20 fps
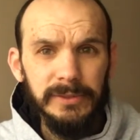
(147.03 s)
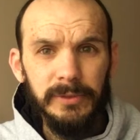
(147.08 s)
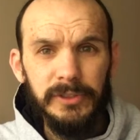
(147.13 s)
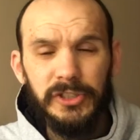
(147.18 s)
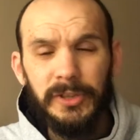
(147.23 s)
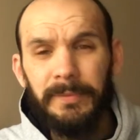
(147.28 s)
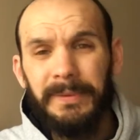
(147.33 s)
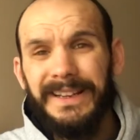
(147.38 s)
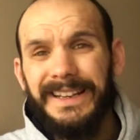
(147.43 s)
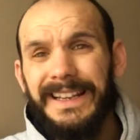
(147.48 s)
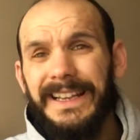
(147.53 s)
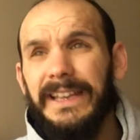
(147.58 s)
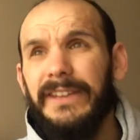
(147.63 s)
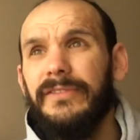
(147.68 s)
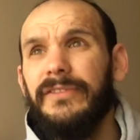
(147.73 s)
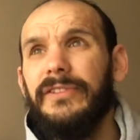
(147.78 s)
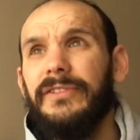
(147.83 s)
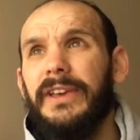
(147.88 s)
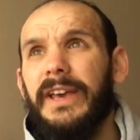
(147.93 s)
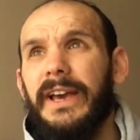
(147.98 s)
which I
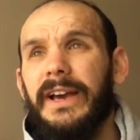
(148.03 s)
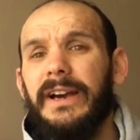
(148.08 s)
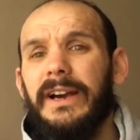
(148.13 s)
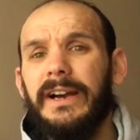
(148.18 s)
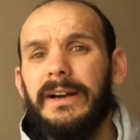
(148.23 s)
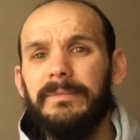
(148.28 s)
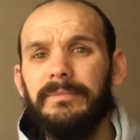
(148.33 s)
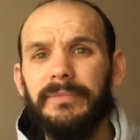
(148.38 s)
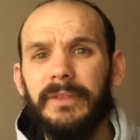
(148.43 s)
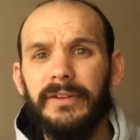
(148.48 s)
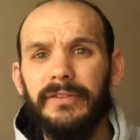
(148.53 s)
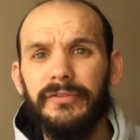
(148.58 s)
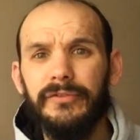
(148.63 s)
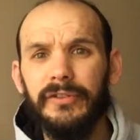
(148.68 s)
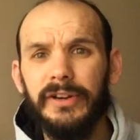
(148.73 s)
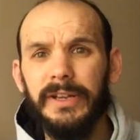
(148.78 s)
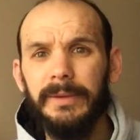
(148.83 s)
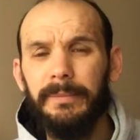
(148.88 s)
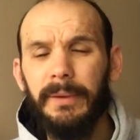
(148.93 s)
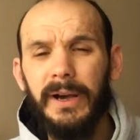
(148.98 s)
believe you get a
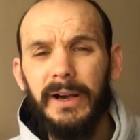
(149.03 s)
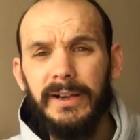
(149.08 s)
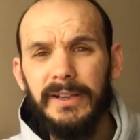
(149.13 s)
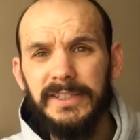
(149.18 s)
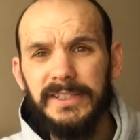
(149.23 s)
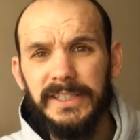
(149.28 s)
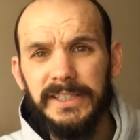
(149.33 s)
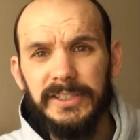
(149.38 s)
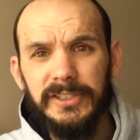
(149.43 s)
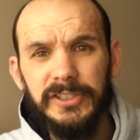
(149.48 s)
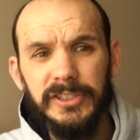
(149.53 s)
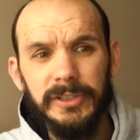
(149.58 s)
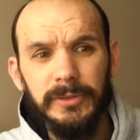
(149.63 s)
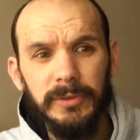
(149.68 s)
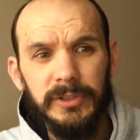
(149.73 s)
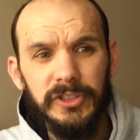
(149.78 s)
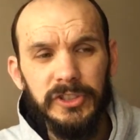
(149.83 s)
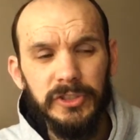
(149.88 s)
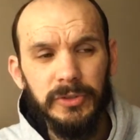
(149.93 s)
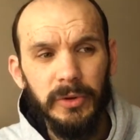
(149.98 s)
free pass into,
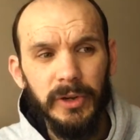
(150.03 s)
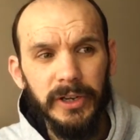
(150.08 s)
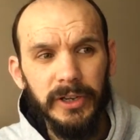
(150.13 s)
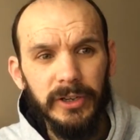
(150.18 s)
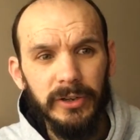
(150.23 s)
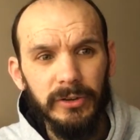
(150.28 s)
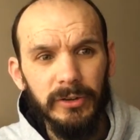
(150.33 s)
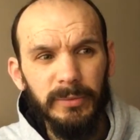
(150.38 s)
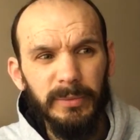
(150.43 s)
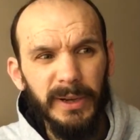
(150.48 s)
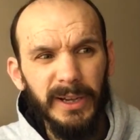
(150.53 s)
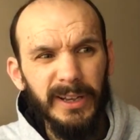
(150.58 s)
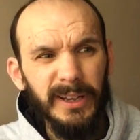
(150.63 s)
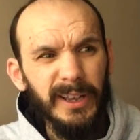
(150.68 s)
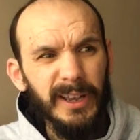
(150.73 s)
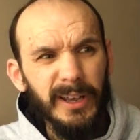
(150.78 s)
which is quite cool. But